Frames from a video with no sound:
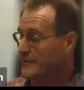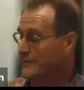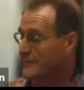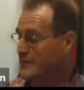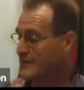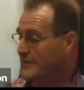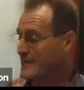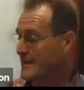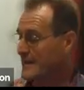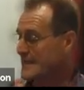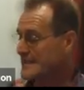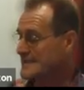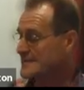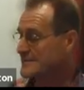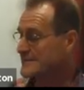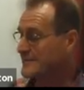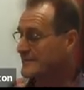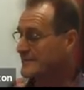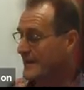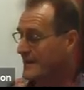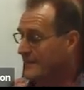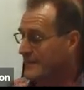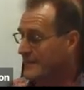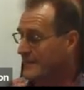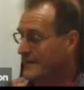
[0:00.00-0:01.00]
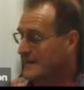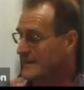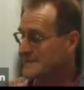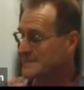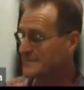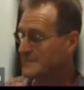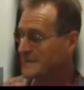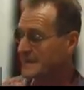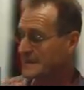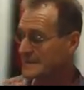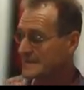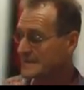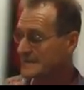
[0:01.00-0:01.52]
3,000 to
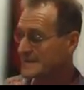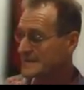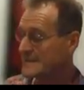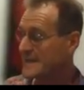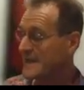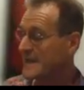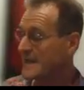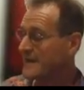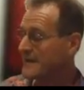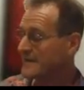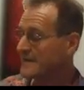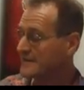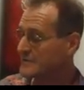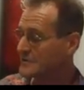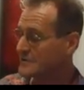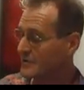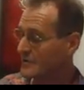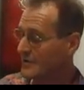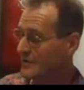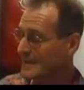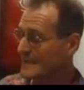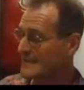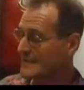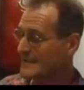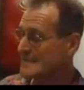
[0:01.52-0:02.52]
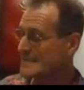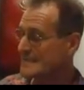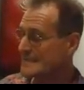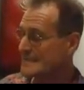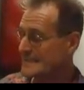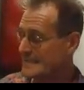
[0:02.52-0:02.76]
5,000 metres. The terrain is